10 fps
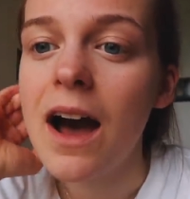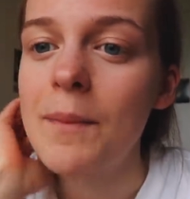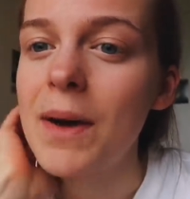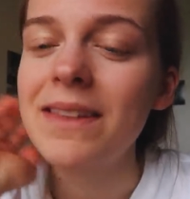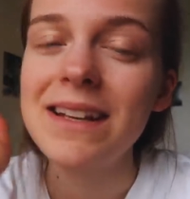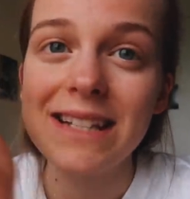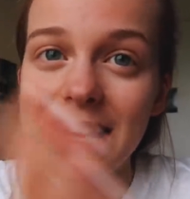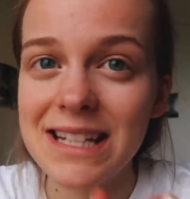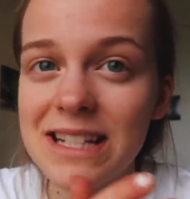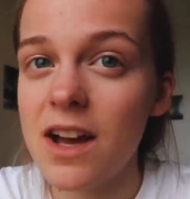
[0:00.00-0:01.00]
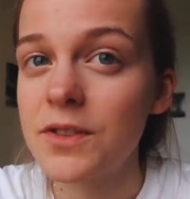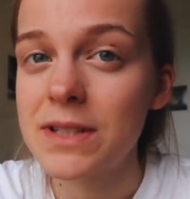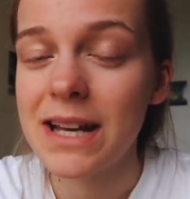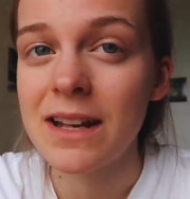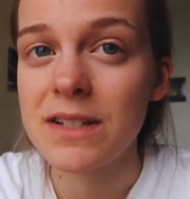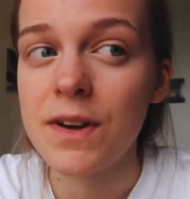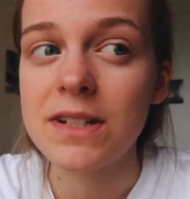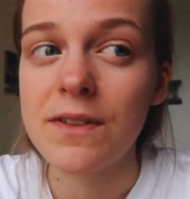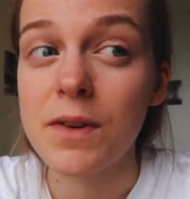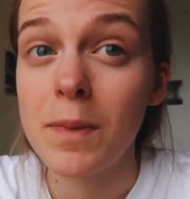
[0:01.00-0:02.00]
I think setting internal deadlines for
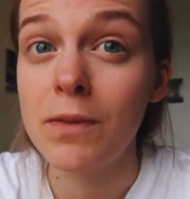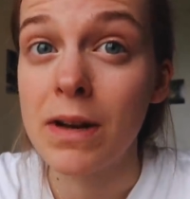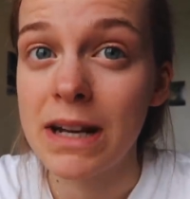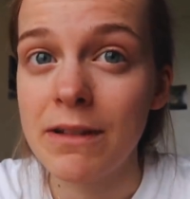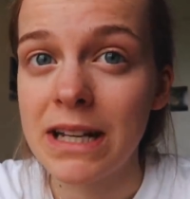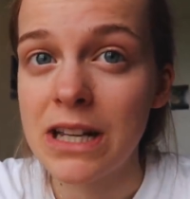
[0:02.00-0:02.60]
ourselves can be really, really